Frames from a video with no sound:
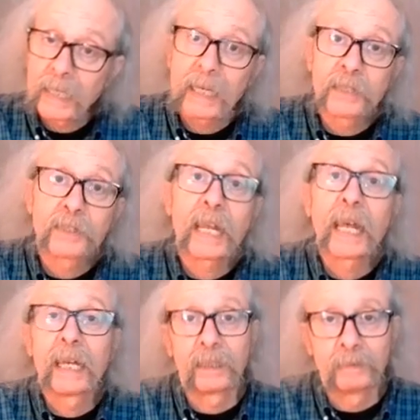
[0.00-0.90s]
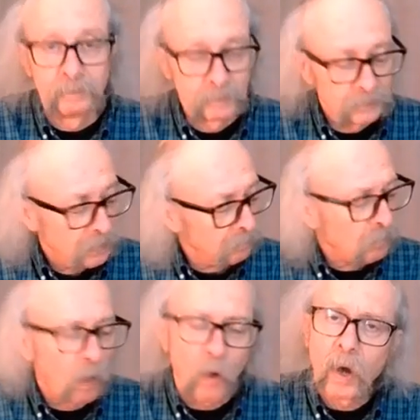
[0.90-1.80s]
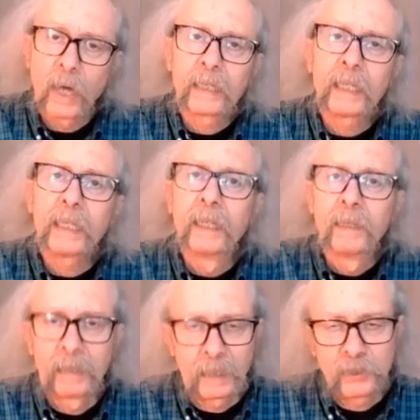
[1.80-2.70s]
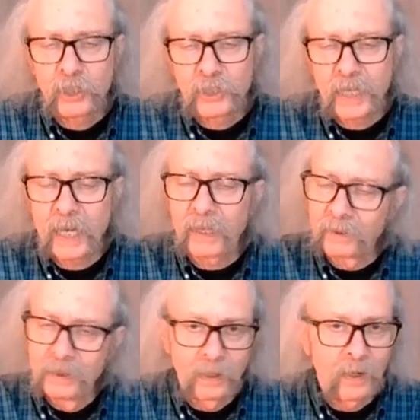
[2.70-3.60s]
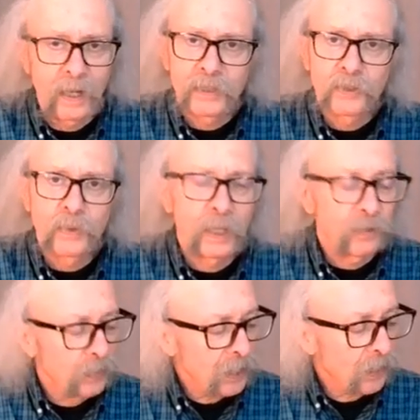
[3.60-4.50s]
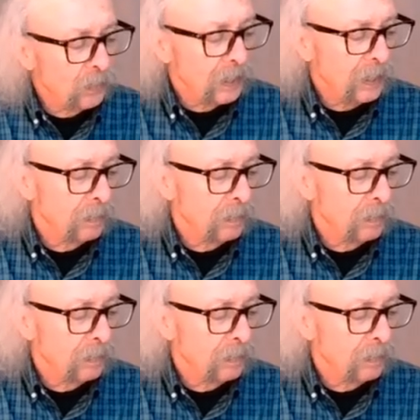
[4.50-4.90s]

a scale on a G scale on string 3 only,